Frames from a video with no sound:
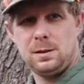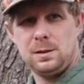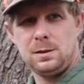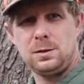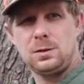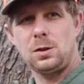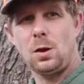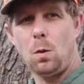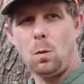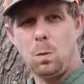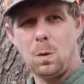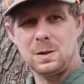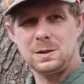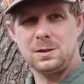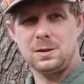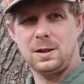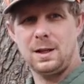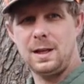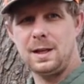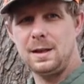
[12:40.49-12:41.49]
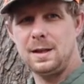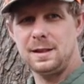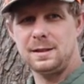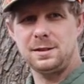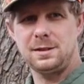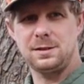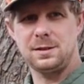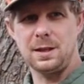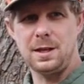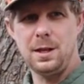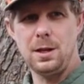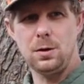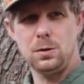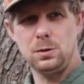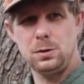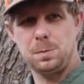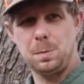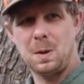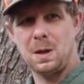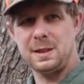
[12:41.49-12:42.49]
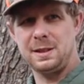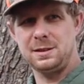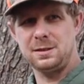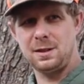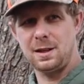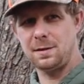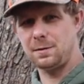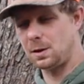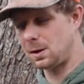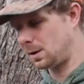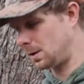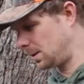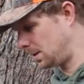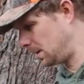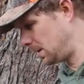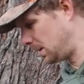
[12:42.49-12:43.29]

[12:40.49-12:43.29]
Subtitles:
So once again, this is a huge money saver.